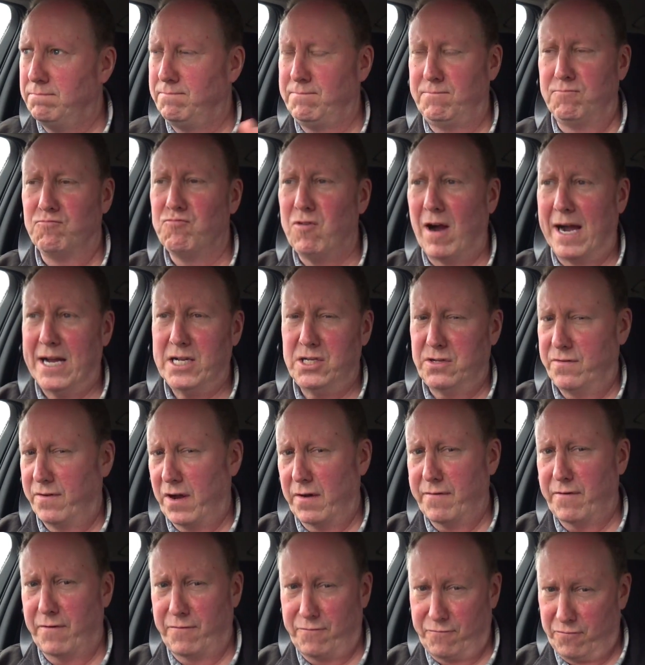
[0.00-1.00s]
range of
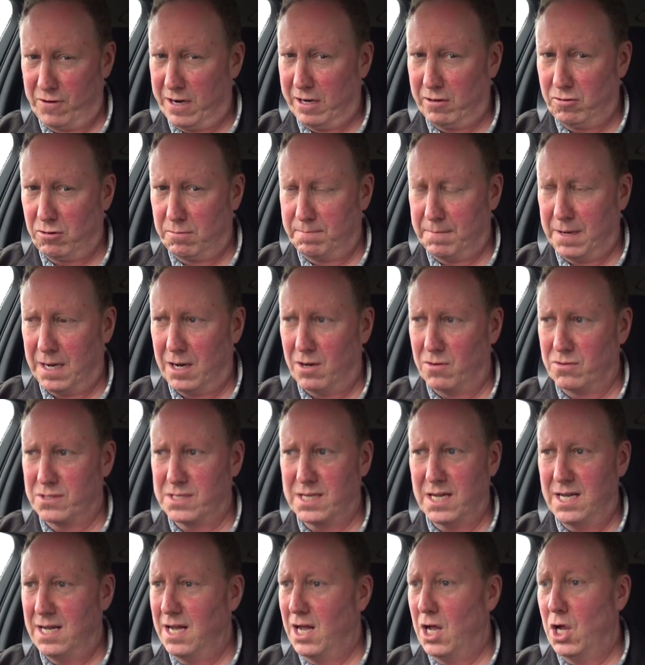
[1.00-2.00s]
over 300 miles.
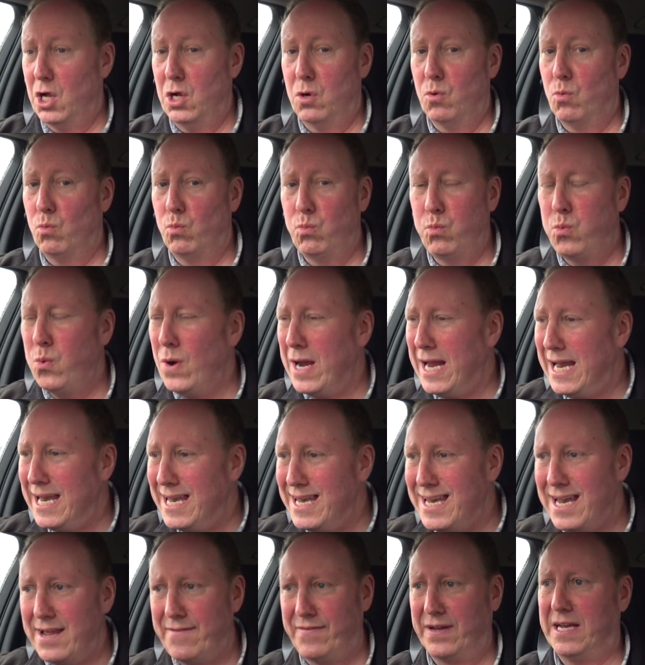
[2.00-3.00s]
We're
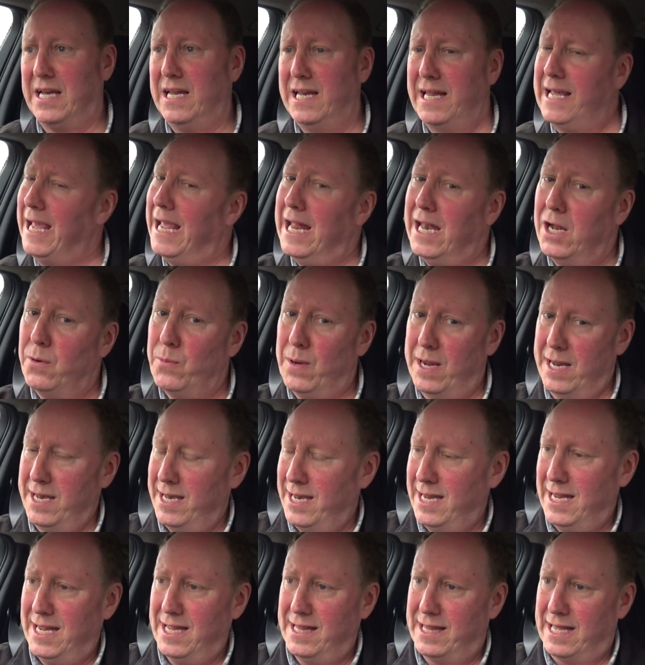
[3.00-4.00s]
never going to get anywhere
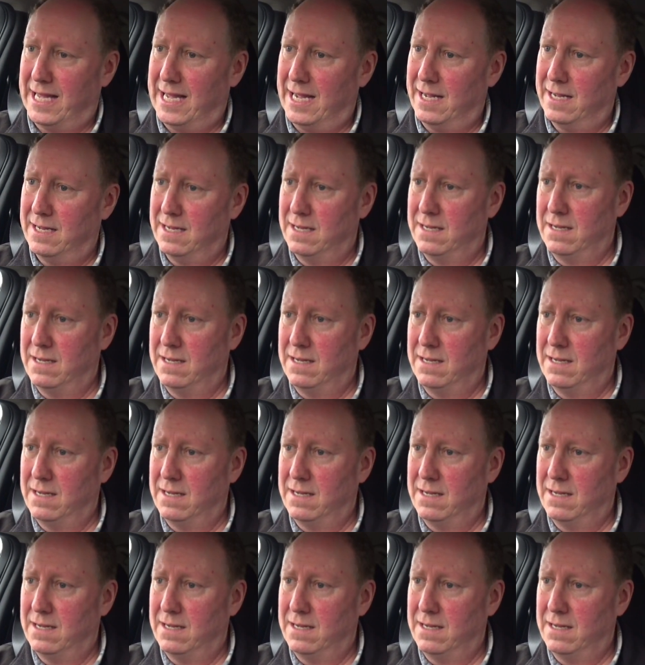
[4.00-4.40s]
near that.